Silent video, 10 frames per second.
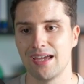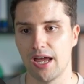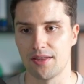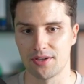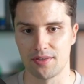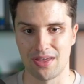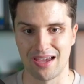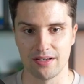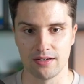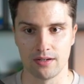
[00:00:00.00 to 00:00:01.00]
and
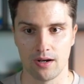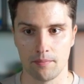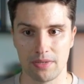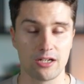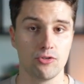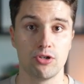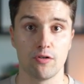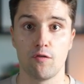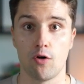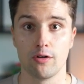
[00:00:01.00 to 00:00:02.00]
then include your
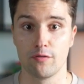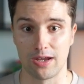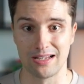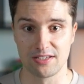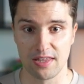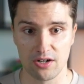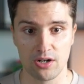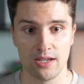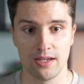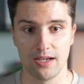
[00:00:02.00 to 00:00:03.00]
font files there,
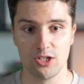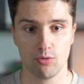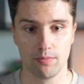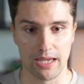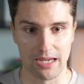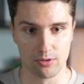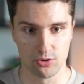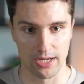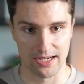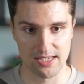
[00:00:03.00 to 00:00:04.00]
and you will be able
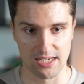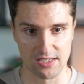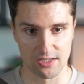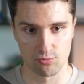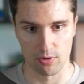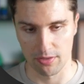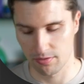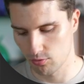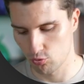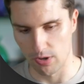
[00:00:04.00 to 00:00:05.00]
to access this
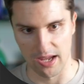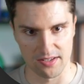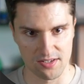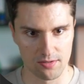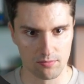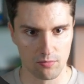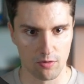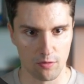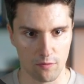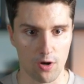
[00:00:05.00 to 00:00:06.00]
with RAS
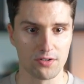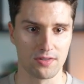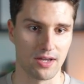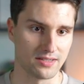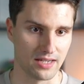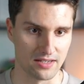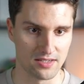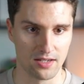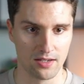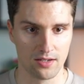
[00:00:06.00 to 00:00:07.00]
font in that case.